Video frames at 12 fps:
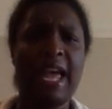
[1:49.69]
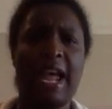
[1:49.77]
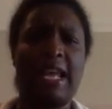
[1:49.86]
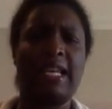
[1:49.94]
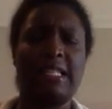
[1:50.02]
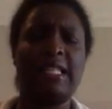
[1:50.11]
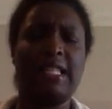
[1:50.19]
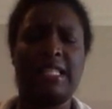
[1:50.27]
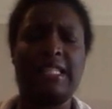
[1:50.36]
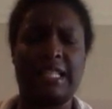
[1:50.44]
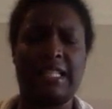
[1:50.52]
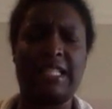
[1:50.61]
and I see
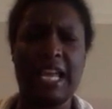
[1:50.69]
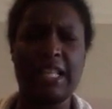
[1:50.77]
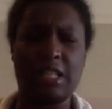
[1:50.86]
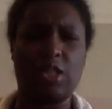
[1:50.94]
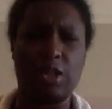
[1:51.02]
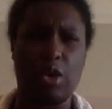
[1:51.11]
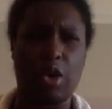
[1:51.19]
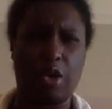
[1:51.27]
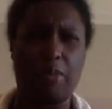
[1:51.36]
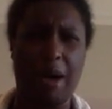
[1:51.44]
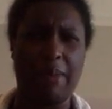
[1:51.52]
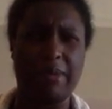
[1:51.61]
this intense look
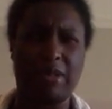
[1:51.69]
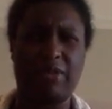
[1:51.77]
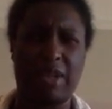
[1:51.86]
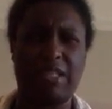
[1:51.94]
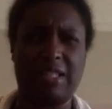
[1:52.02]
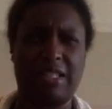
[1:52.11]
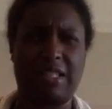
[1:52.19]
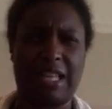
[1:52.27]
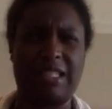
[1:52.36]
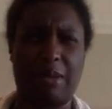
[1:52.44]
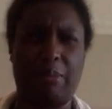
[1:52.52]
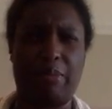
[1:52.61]
on Mama's face
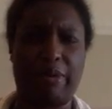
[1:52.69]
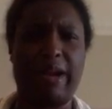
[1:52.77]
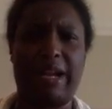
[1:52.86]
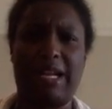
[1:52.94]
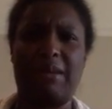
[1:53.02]
as I'm praying.